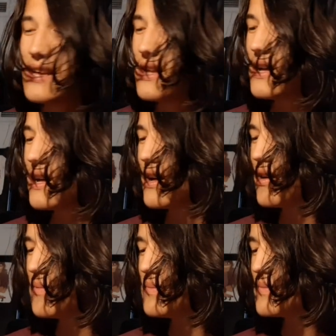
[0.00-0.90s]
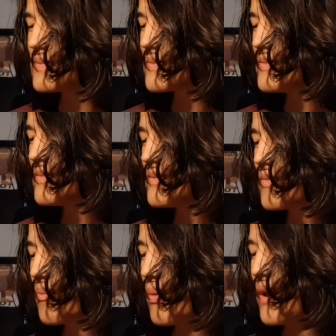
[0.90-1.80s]

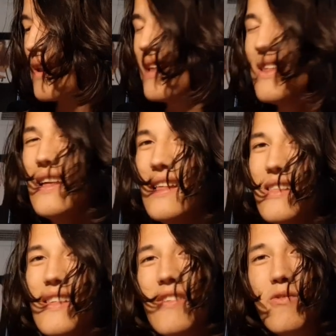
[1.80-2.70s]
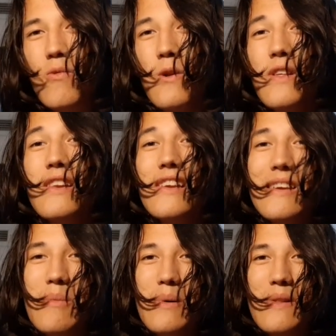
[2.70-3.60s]
but this is really deep.